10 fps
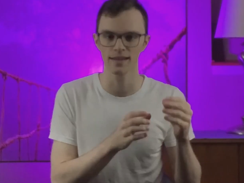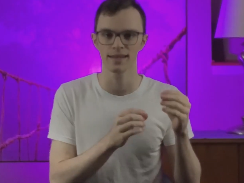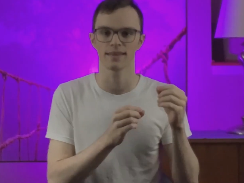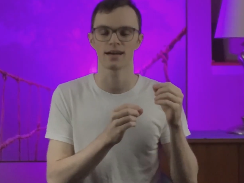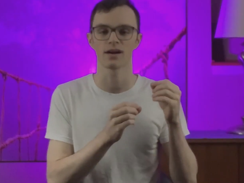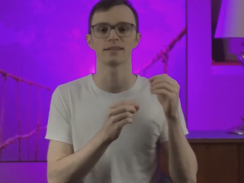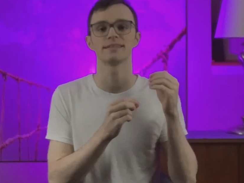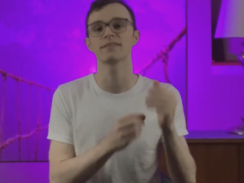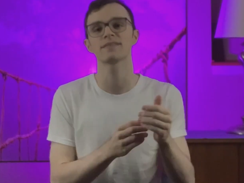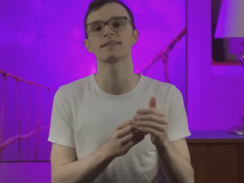that are
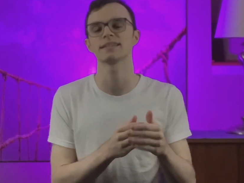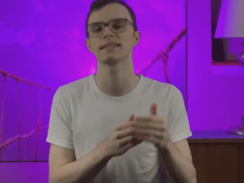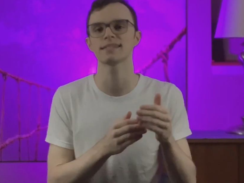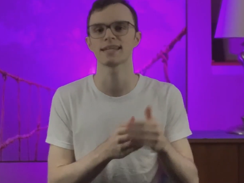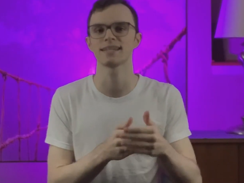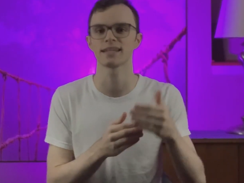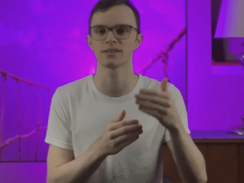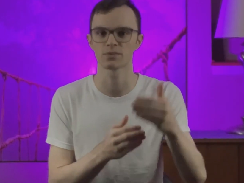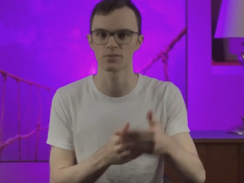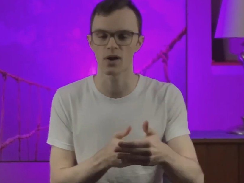definitely
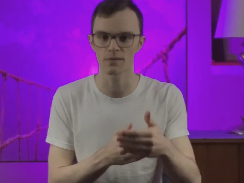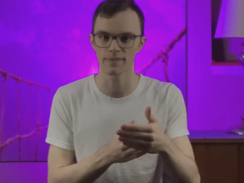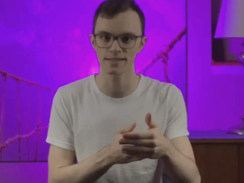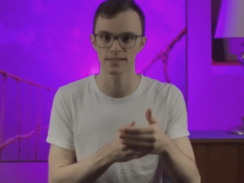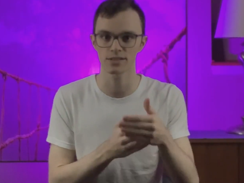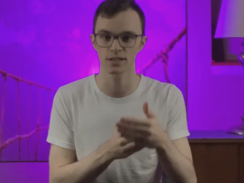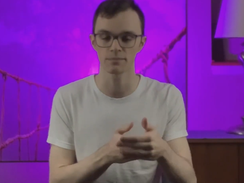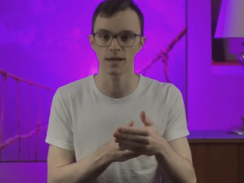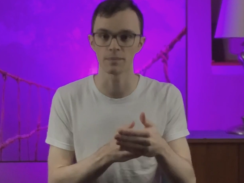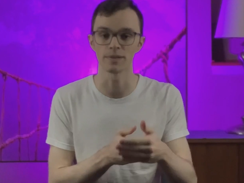sending the wrong message to the
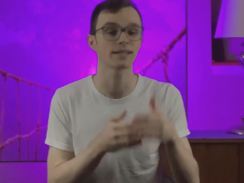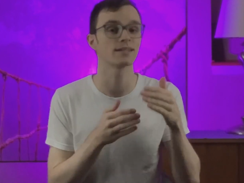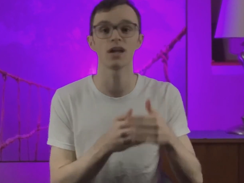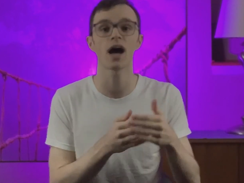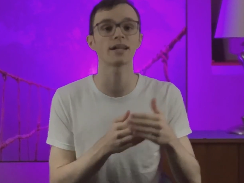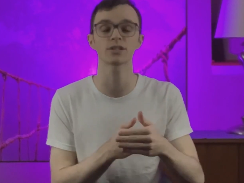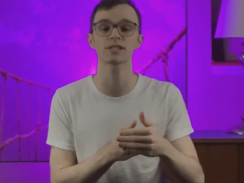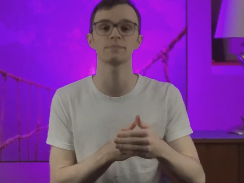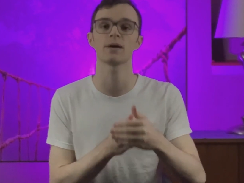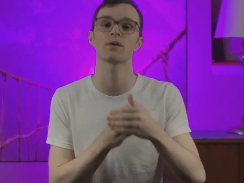public, not
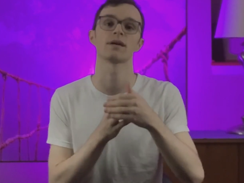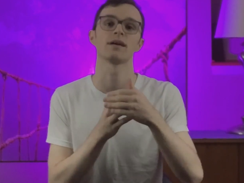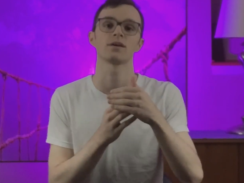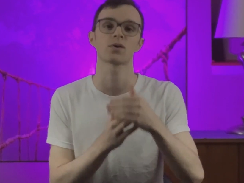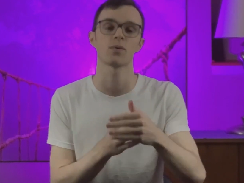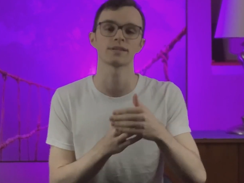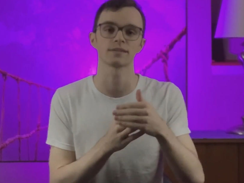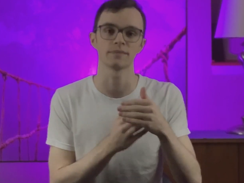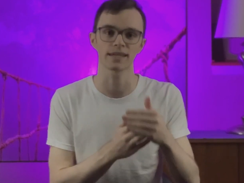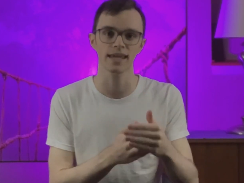just about
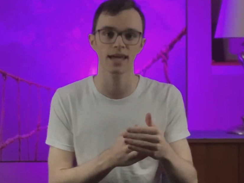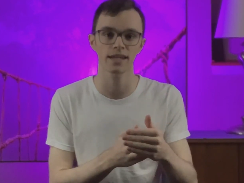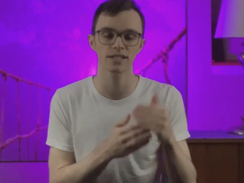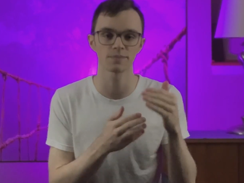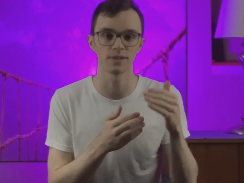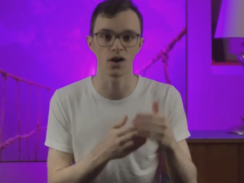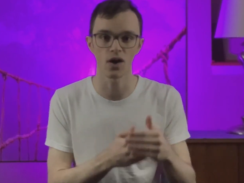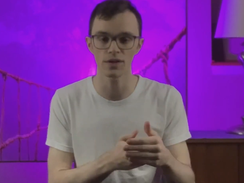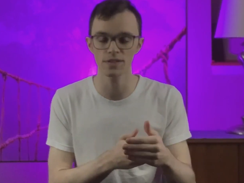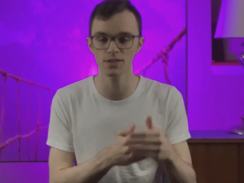quantum mechanics, but
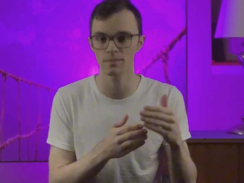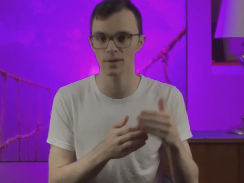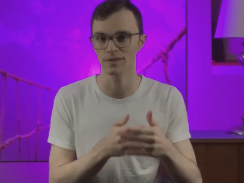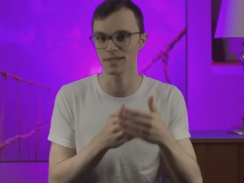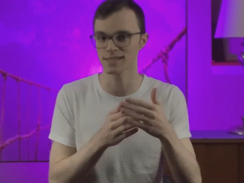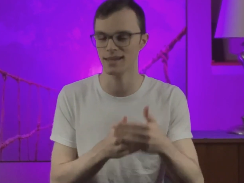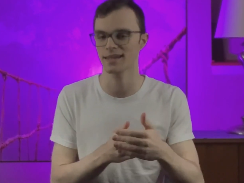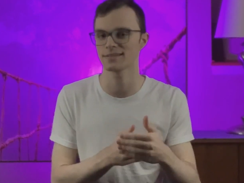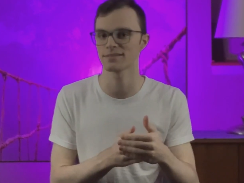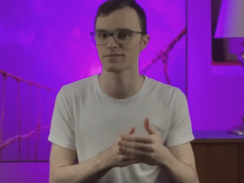also about the
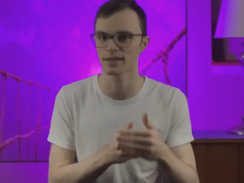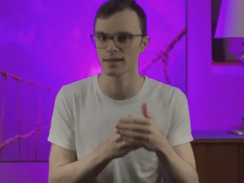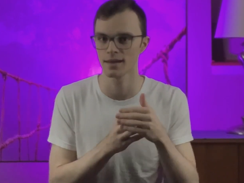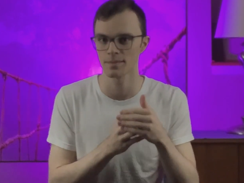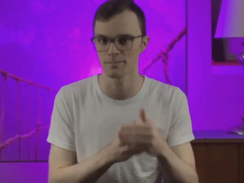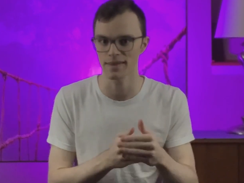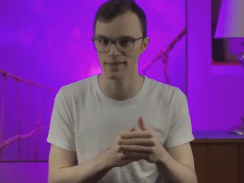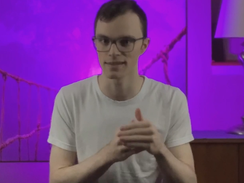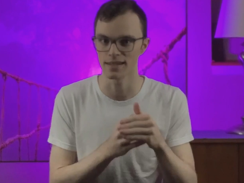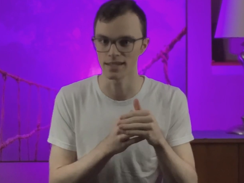scientific
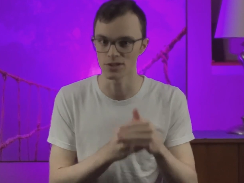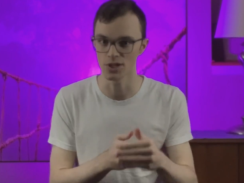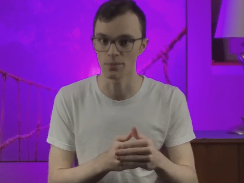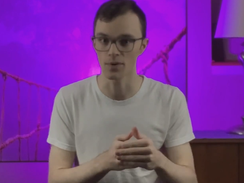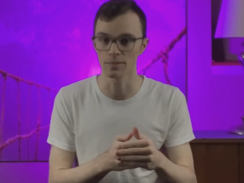method in general.